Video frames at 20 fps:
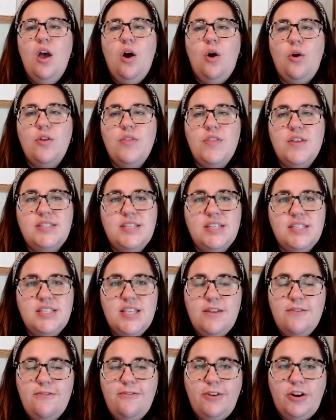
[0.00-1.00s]
or this is
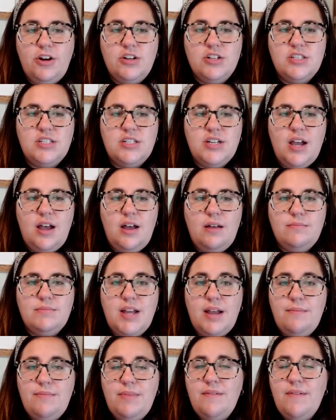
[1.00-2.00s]
the first
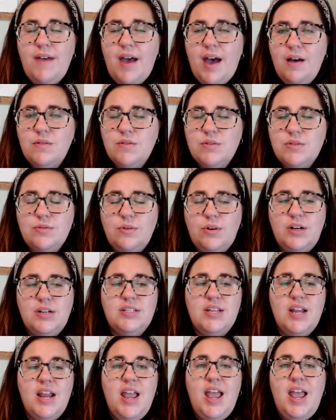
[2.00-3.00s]
time they've
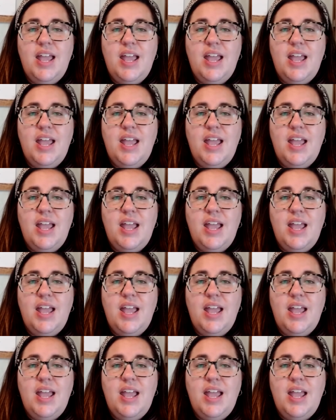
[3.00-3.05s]
outsourced,